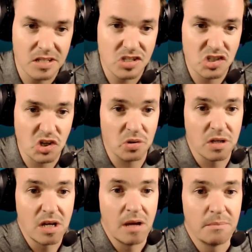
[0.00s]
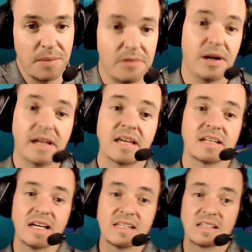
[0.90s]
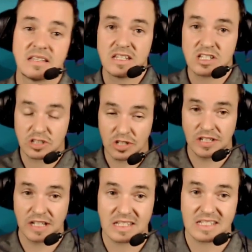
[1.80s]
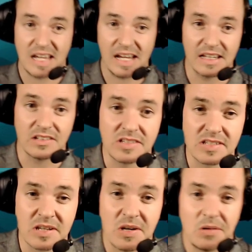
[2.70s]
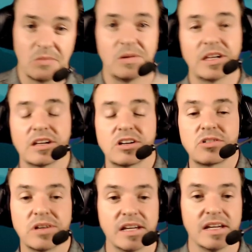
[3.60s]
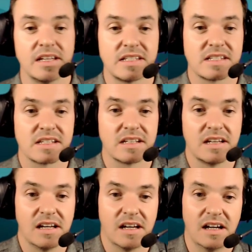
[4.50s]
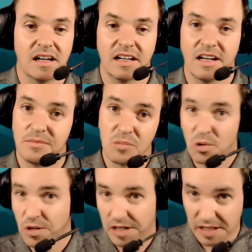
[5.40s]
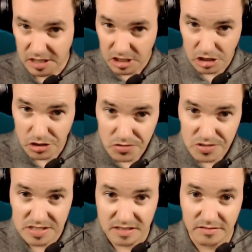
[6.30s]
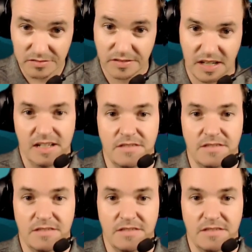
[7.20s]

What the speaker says: So by recognizing these learning styles, we can create a more inclusive and